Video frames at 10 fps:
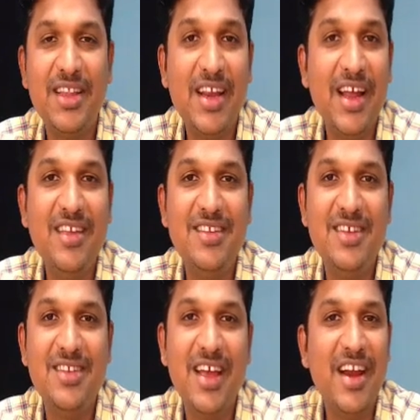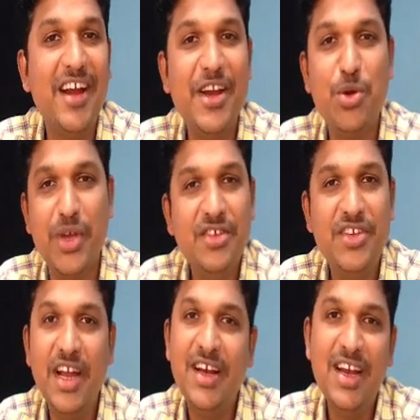the rice is ready to eat,
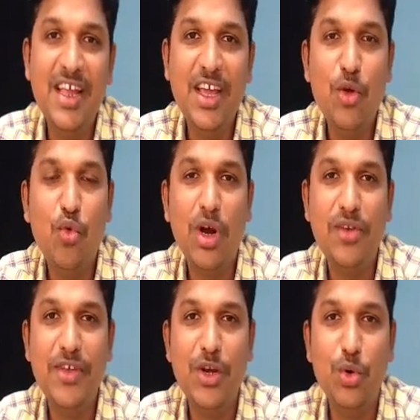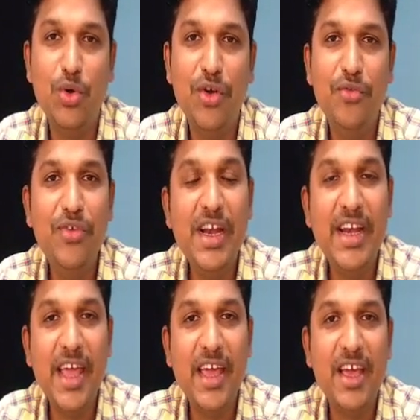generally what we do, we
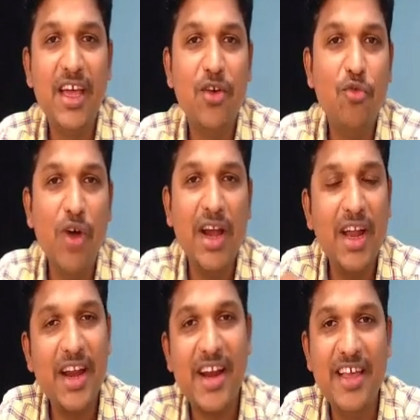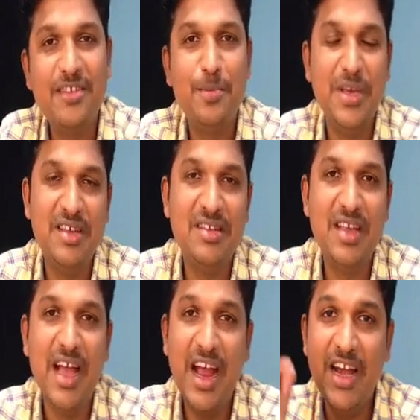take one rice piece
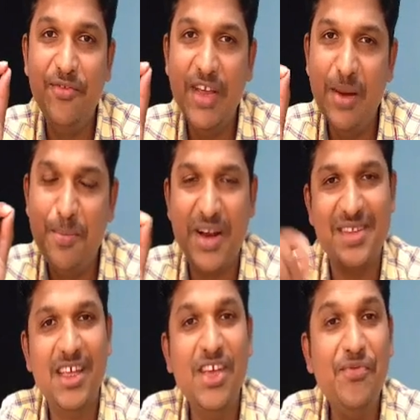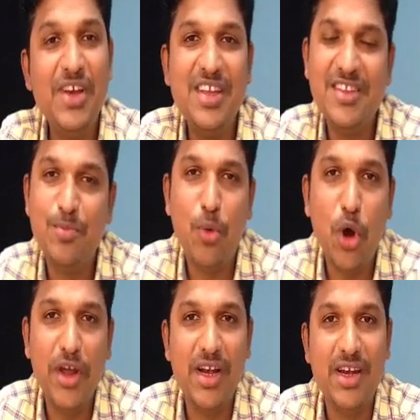and we'll press it. If it is
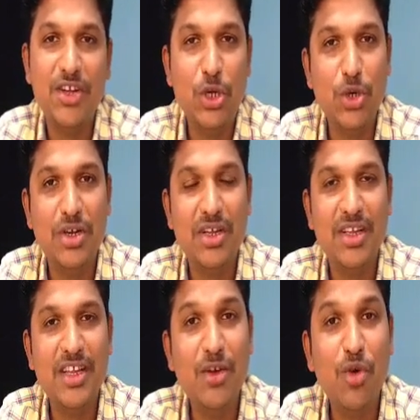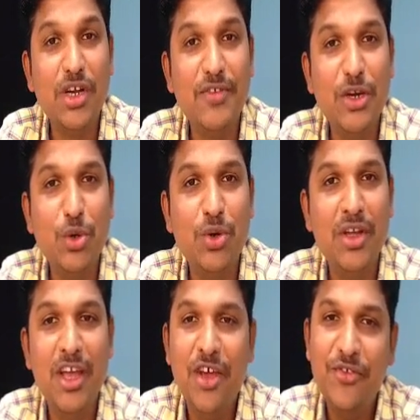boiled good, then what we do?
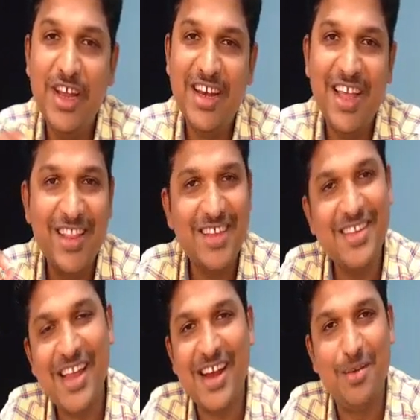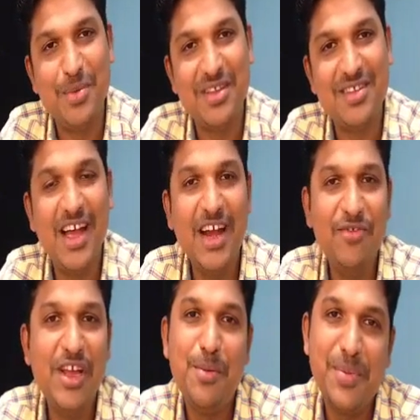We'll take the second piece and
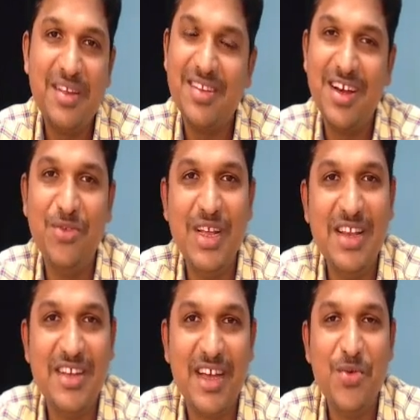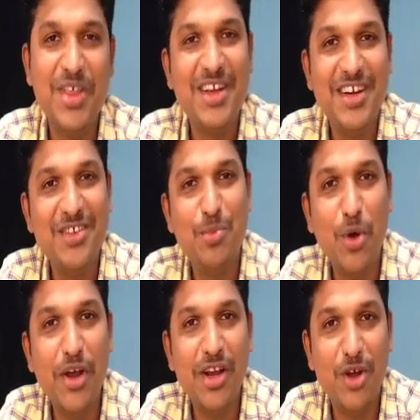we'll press and we'll check whether it is
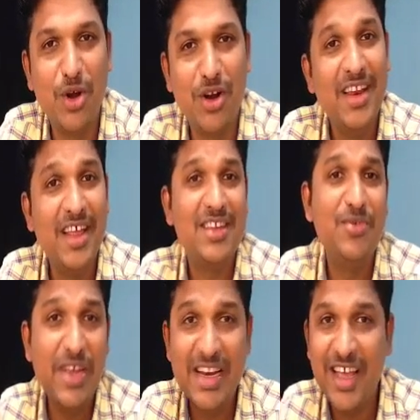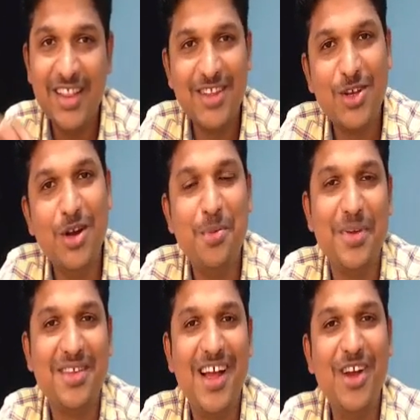boiled or not. Next we'll take the third
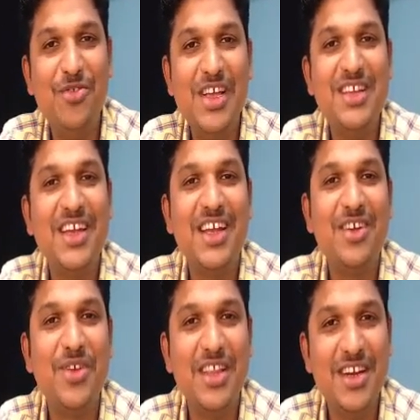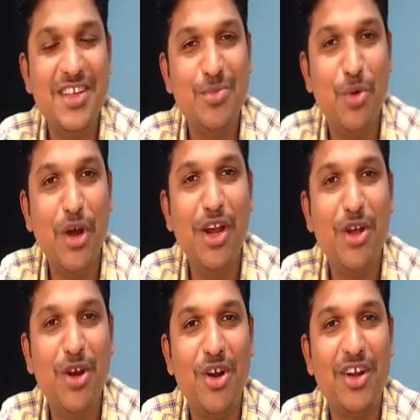piece and we'll check it whether it is boiled
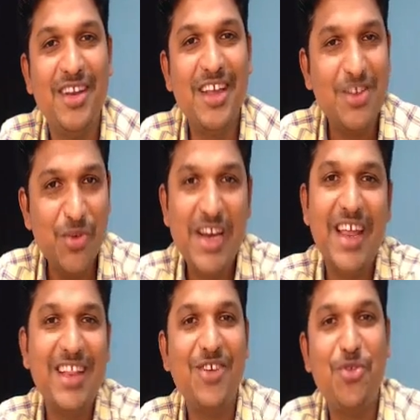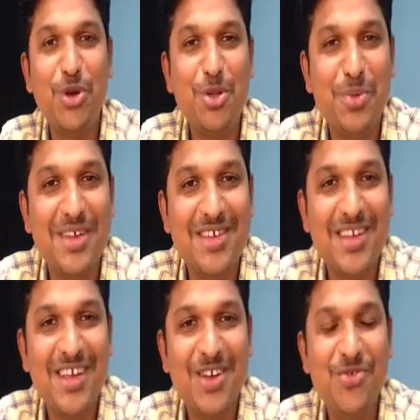or not. Next we'll take the fourth piece.
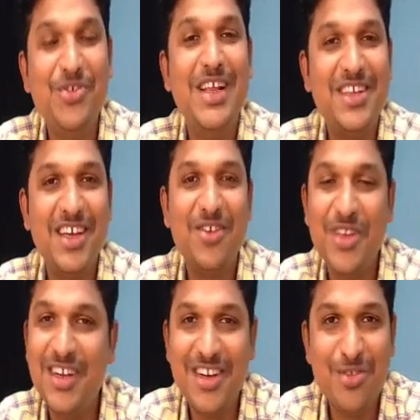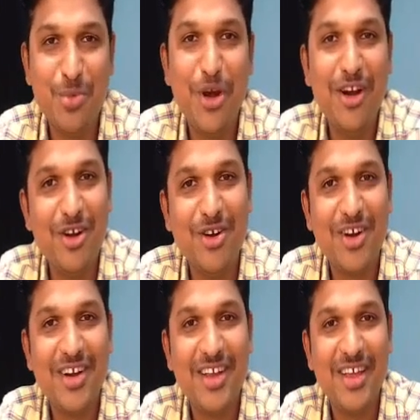We'll check whether it is boiled or
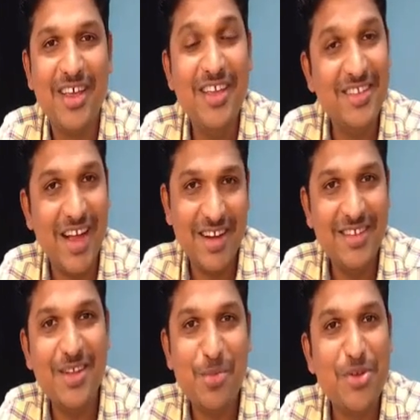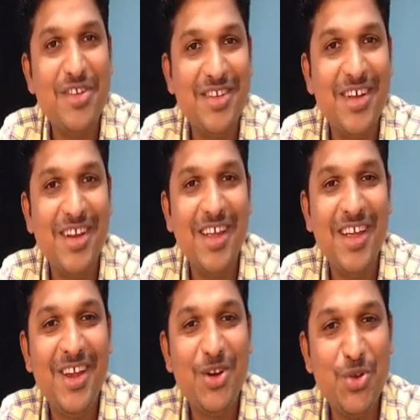not. That is the procedure
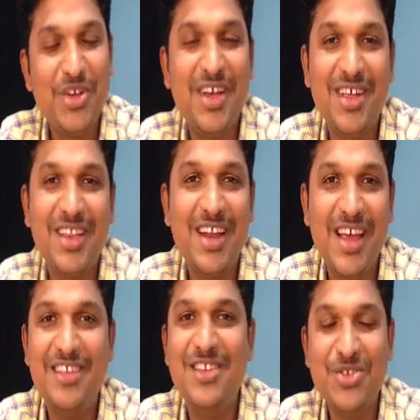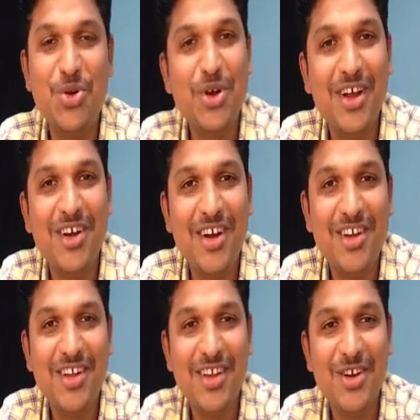to check the rice is cooked or
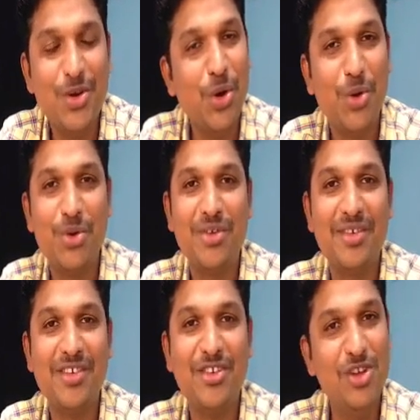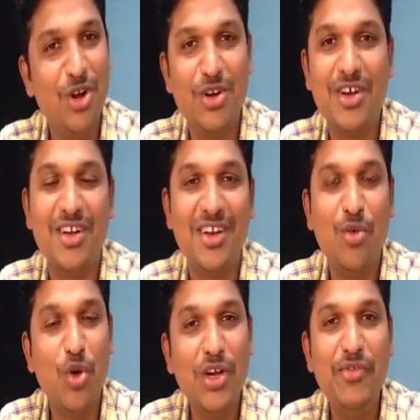not? No, not at all.
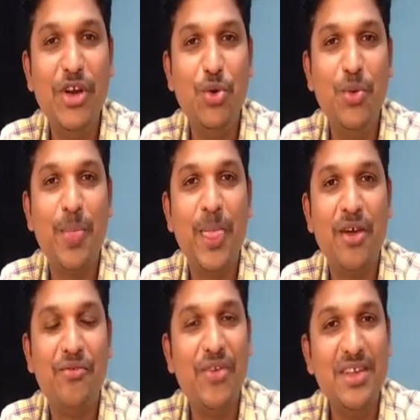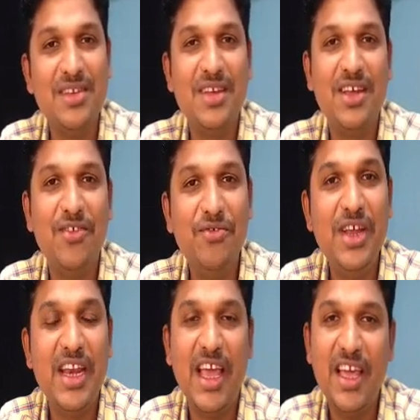What we do, first we
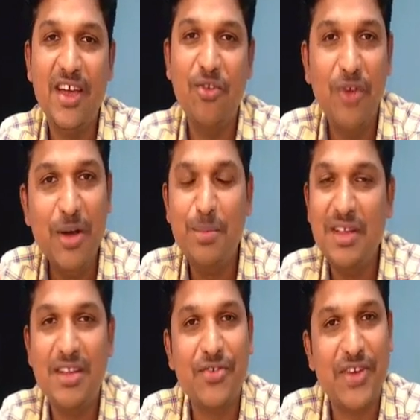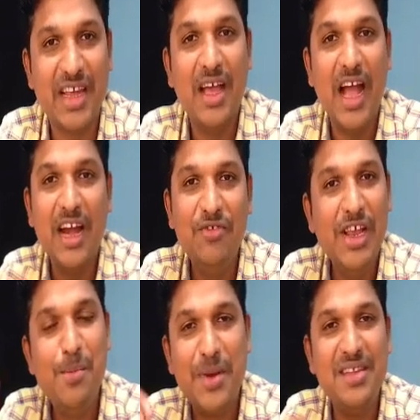take one piece of rice and
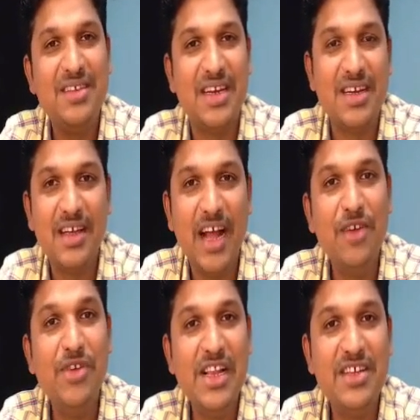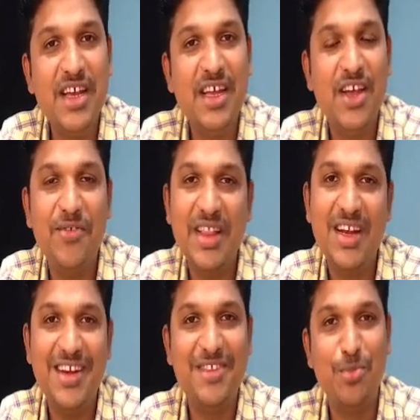we'll press it and we'll check whether
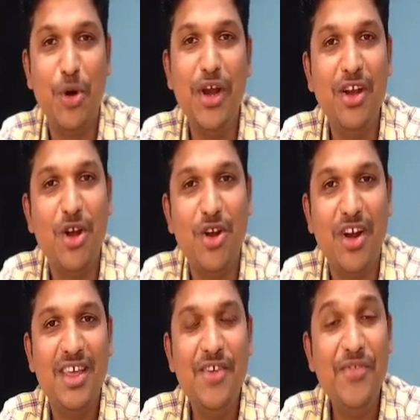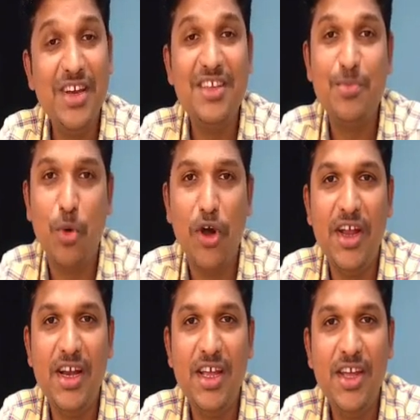it is boiled or not. If it is boiled,